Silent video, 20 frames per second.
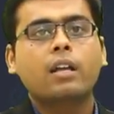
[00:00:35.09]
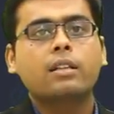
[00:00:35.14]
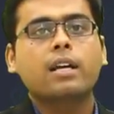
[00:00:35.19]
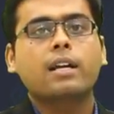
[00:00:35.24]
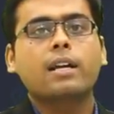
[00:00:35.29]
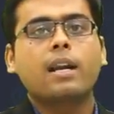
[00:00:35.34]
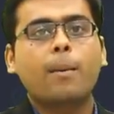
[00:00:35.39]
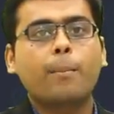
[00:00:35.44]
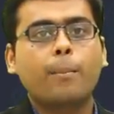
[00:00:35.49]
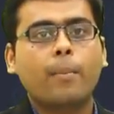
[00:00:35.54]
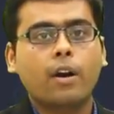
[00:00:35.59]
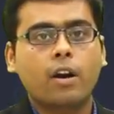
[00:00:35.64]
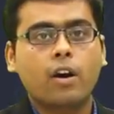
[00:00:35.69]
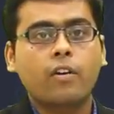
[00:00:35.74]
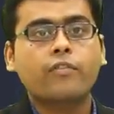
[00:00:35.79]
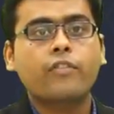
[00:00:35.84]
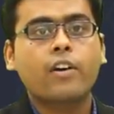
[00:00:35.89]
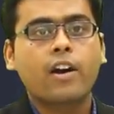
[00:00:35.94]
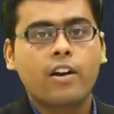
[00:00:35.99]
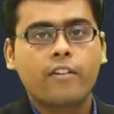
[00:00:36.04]
the number
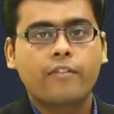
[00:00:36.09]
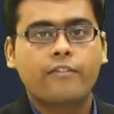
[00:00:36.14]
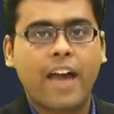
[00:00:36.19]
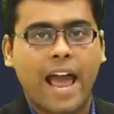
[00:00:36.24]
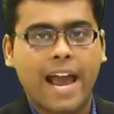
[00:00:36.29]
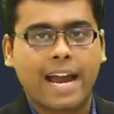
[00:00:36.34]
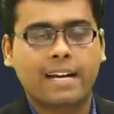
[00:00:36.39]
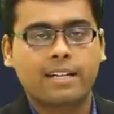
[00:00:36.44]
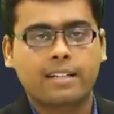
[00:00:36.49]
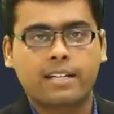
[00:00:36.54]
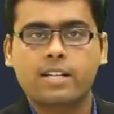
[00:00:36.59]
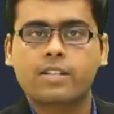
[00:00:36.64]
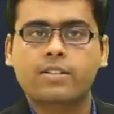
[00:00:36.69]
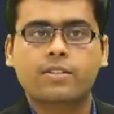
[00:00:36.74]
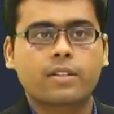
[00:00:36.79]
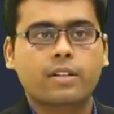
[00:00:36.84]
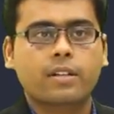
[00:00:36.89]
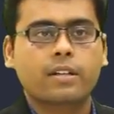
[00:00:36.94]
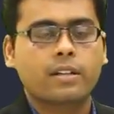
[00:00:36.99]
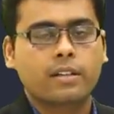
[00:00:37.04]
of
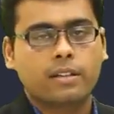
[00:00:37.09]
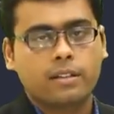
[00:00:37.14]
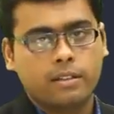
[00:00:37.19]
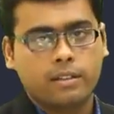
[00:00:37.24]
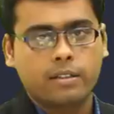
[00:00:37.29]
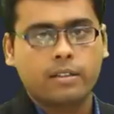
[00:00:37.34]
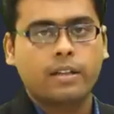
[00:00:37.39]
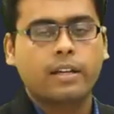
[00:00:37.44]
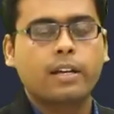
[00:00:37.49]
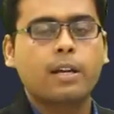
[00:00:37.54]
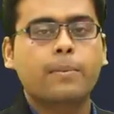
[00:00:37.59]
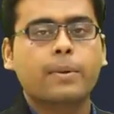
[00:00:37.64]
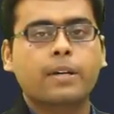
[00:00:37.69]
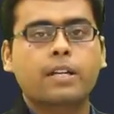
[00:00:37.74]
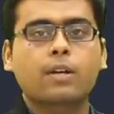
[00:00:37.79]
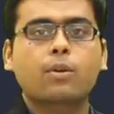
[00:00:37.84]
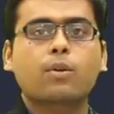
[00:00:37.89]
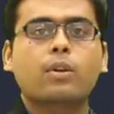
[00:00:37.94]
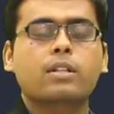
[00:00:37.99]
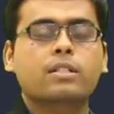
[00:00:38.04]
faculties in a
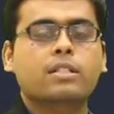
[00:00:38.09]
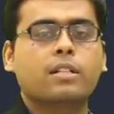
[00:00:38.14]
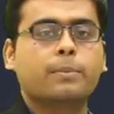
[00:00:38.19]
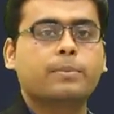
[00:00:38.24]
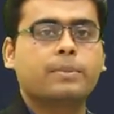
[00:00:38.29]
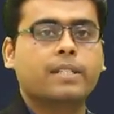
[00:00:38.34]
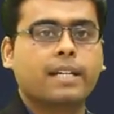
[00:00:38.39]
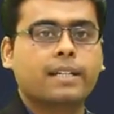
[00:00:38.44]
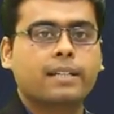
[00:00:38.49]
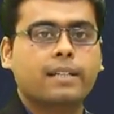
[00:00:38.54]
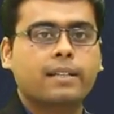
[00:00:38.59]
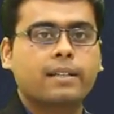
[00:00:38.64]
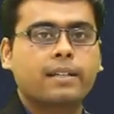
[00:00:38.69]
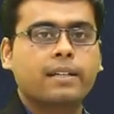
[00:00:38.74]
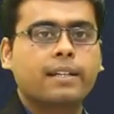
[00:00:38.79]
particular subject.